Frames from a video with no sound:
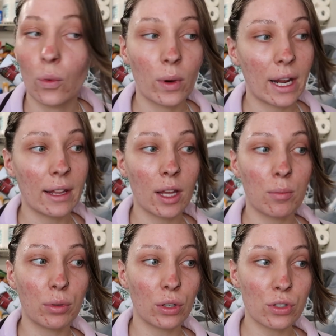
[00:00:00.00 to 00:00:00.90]
When I
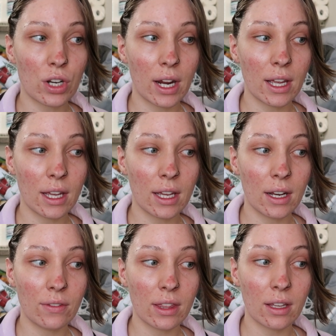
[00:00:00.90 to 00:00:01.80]
like blow dry it
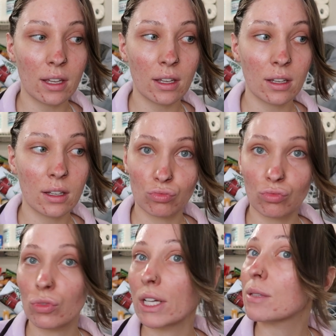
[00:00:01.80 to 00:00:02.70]
and everything,
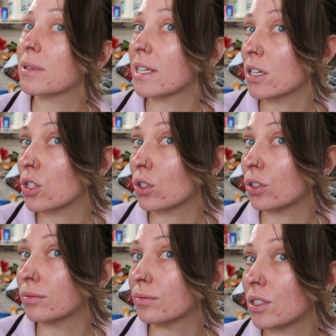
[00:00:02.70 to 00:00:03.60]
there's
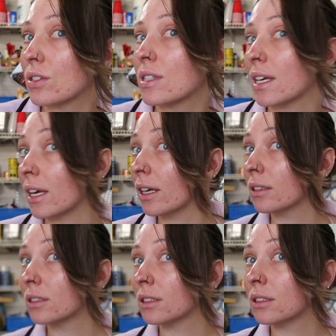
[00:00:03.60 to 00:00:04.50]
potential. Do you see?
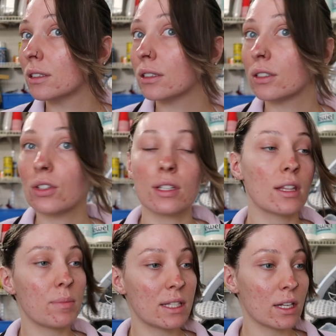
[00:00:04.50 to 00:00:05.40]
Do you see
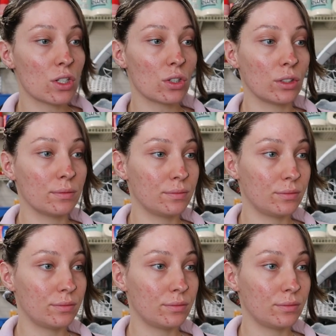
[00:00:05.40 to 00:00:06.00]
the potential?